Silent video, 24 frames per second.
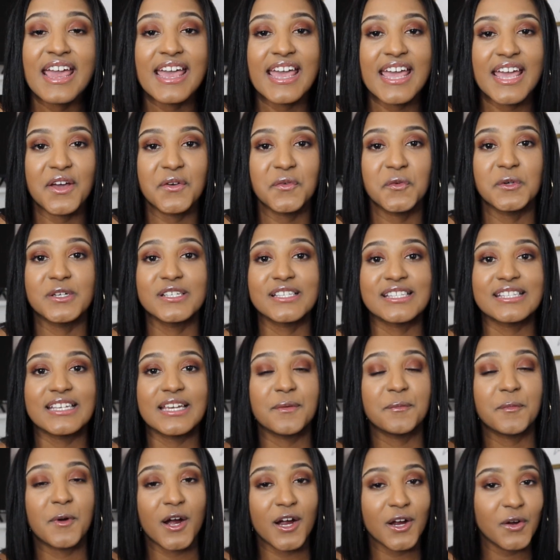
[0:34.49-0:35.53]
it was the
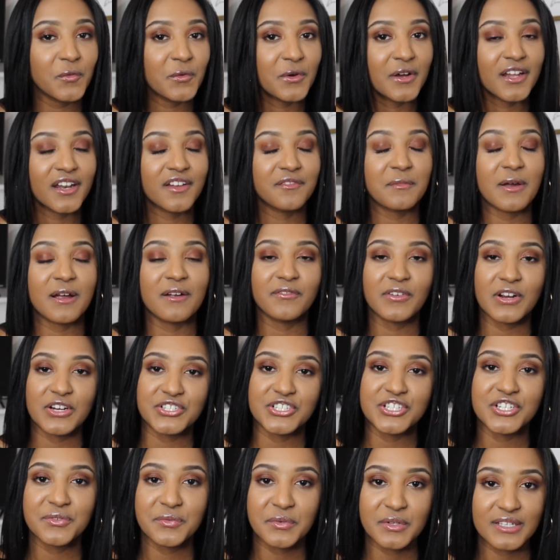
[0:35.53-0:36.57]
part 1 of my
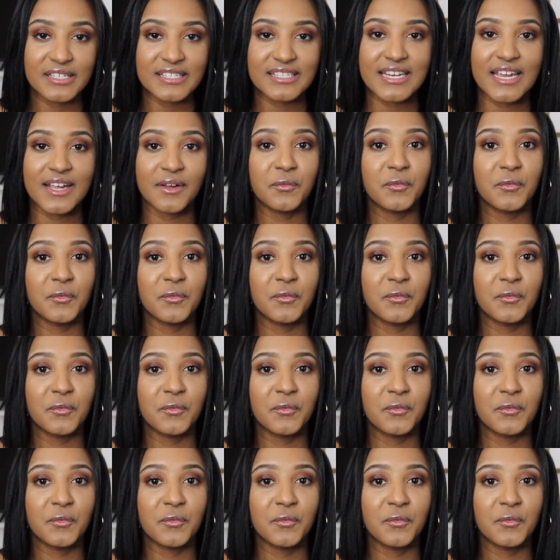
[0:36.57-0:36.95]
first year in real estate,